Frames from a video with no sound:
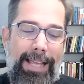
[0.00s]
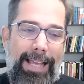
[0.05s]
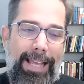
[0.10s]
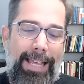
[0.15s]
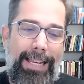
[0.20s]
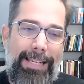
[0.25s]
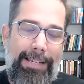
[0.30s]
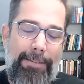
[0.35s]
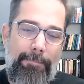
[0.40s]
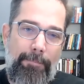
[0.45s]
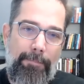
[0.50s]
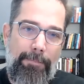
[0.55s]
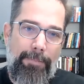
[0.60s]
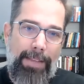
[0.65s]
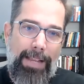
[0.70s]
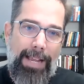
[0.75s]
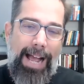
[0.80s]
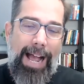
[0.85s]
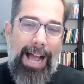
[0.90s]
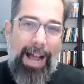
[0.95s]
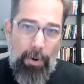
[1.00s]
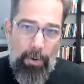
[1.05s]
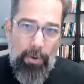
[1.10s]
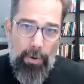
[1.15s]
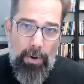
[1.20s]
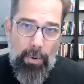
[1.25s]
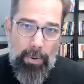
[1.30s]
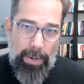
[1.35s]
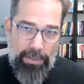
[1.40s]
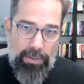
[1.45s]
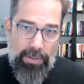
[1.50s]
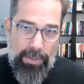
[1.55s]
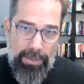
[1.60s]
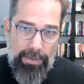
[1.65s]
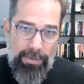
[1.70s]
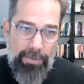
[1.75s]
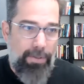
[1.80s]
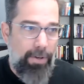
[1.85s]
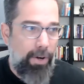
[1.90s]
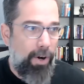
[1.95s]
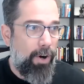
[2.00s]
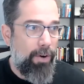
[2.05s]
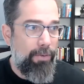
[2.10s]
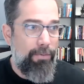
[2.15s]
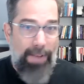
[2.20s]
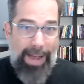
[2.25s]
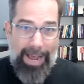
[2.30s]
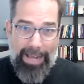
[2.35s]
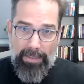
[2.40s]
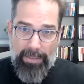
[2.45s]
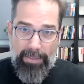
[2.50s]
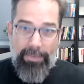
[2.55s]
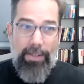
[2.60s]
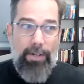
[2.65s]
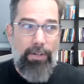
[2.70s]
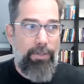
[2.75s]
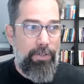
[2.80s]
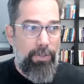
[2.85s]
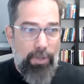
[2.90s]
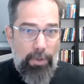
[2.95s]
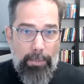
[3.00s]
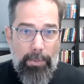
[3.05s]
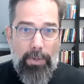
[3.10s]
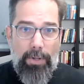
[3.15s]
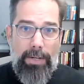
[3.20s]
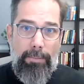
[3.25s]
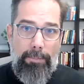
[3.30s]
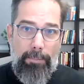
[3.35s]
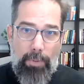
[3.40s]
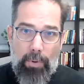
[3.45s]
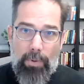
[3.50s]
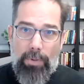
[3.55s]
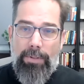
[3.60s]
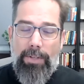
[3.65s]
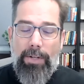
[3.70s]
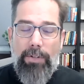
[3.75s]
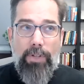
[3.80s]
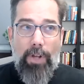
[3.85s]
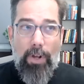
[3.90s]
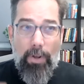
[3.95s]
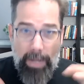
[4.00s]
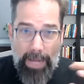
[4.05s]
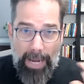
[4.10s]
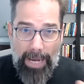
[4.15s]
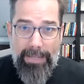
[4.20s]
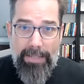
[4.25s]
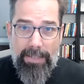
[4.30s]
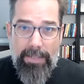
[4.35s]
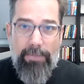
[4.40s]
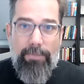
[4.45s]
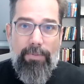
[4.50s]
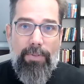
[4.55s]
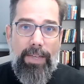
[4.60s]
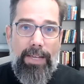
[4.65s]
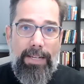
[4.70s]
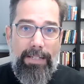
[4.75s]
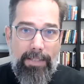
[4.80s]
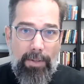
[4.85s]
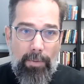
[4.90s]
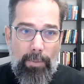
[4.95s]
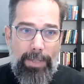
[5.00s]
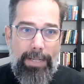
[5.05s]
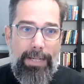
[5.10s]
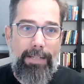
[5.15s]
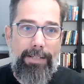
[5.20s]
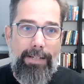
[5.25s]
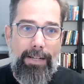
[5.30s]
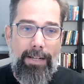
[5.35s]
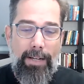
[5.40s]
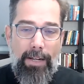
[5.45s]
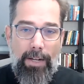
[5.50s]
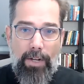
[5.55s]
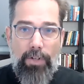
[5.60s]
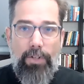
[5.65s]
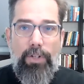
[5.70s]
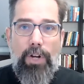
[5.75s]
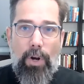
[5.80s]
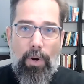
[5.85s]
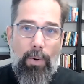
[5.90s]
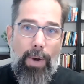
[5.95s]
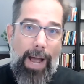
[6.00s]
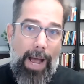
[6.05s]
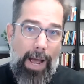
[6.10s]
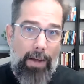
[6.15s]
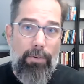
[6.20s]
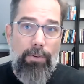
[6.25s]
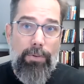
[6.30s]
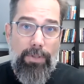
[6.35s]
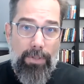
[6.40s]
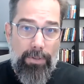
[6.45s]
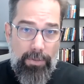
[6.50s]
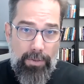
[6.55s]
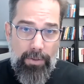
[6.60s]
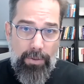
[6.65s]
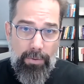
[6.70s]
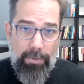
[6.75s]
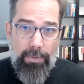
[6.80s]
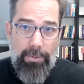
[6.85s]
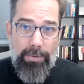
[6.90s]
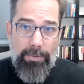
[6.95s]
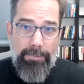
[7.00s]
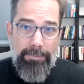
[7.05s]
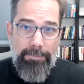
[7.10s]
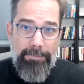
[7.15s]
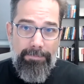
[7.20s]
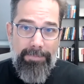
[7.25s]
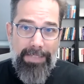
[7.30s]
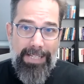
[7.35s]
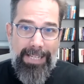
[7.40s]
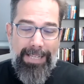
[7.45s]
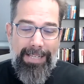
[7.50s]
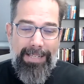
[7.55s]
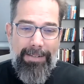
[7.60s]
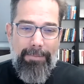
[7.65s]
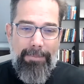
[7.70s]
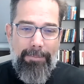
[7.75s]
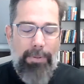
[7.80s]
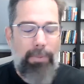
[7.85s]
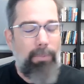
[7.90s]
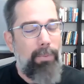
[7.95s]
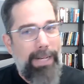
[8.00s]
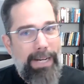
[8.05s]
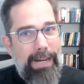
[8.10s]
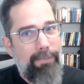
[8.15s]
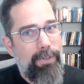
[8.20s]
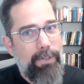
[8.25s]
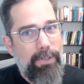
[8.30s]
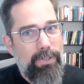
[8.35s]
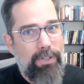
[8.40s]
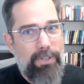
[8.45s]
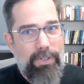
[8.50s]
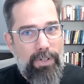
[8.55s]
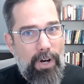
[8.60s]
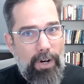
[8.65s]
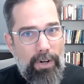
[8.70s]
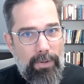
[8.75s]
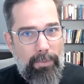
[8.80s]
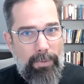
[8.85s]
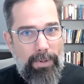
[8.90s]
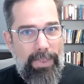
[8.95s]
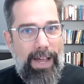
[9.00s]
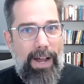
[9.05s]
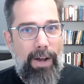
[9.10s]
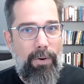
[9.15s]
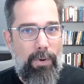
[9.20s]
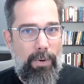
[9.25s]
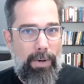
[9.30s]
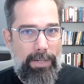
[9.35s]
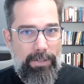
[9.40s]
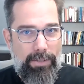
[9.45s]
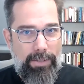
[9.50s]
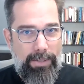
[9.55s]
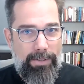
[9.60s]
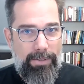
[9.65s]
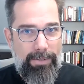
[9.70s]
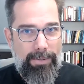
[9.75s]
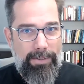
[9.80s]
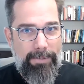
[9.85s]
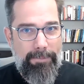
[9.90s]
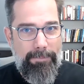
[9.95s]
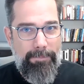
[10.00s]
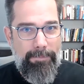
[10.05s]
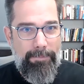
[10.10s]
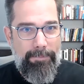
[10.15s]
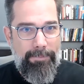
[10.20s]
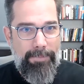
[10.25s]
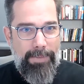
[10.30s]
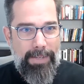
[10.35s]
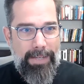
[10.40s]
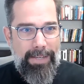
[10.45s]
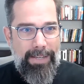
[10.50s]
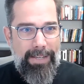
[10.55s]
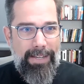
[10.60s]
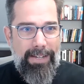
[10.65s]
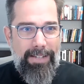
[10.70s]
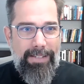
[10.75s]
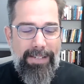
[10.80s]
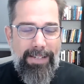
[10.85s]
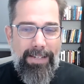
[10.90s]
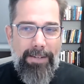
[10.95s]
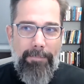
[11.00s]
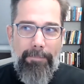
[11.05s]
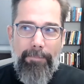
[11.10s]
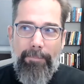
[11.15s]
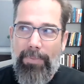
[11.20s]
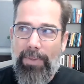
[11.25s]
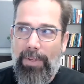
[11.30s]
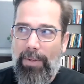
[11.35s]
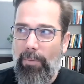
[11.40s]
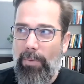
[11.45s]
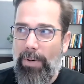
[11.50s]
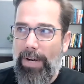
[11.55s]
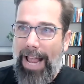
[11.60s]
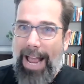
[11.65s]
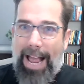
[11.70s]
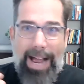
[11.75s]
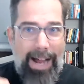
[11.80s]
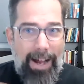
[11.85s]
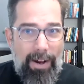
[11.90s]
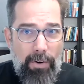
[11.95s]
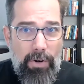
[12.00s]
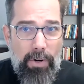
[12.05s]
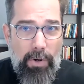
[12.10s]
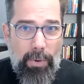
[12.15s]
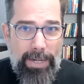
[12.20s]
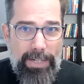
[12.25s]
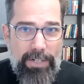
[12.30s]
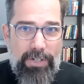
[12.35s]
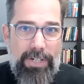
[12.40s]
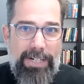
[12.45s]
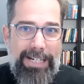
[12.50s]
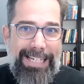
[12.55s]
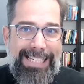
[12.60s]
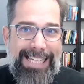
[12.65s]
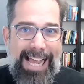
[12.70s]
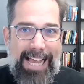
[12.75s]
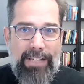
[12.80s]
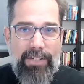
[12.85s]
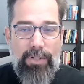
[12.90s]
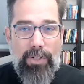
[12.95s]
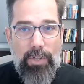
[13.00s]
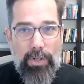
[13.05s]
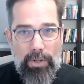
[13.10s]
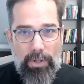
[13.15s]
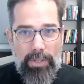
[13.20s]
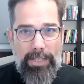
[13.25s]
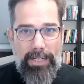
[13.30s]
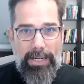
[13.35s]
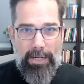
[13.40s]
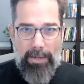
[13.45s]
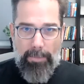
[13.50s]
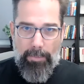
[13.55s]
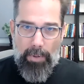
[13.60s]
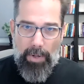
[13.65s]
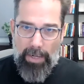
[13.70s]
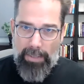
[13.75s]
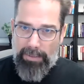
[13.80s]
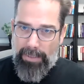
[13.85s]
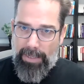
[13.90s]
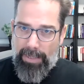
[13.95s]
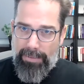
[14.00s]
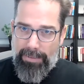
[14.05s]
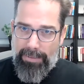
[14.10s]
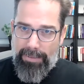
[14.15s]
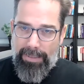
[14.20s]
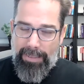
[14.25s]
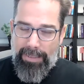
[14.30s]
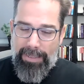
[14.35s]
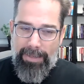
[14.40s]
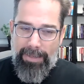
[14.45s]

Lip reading: And how questions are valid. They're super important. There's all kinds of things that we need to know how to do, but we never start with how questions. You see, when a how question is asked early in a process,